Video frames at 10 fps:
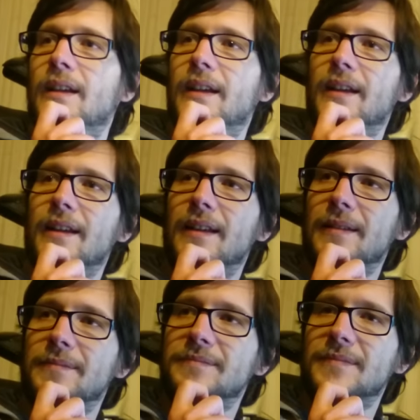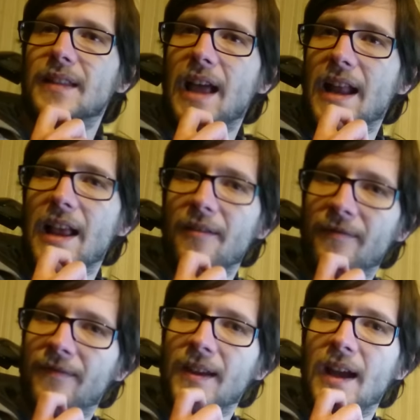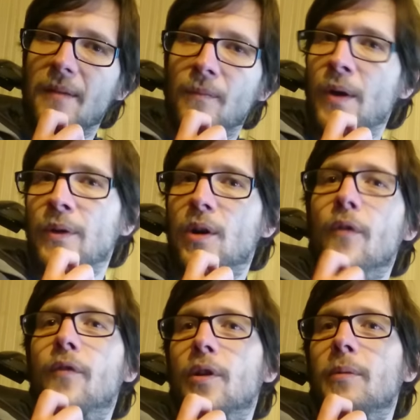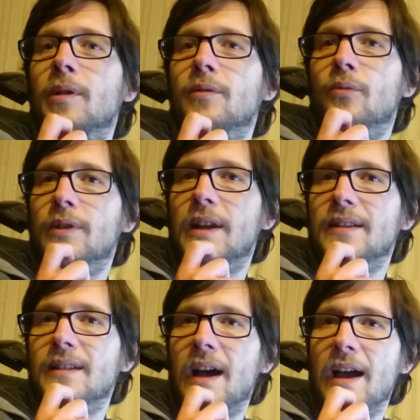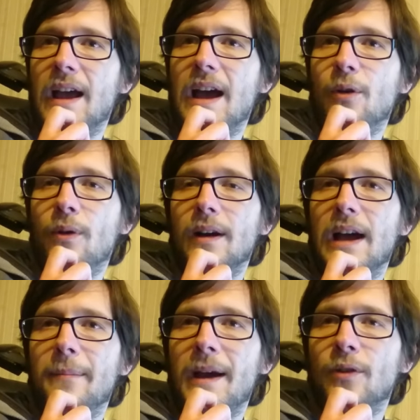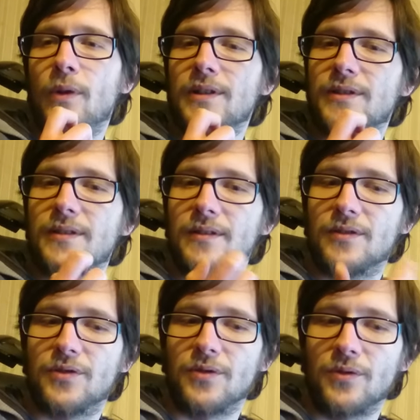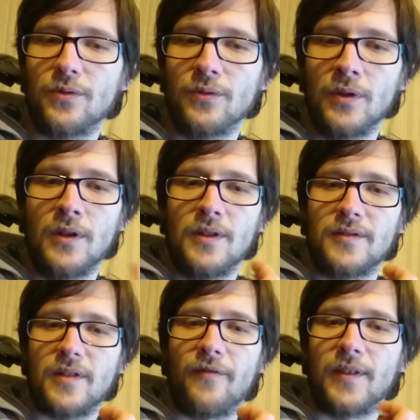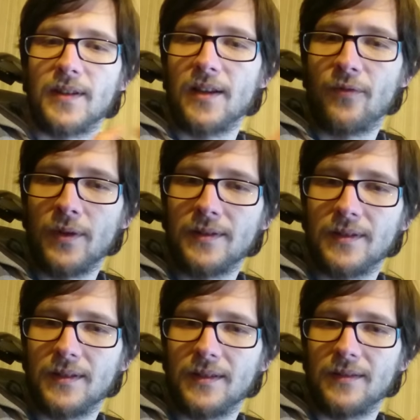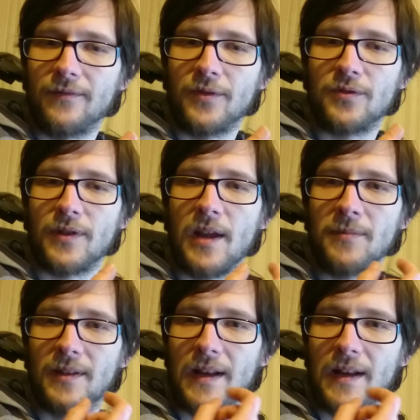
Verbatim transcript: Uh, and I think I'm very comfortable with that. I, I, I might want to do something different in future games.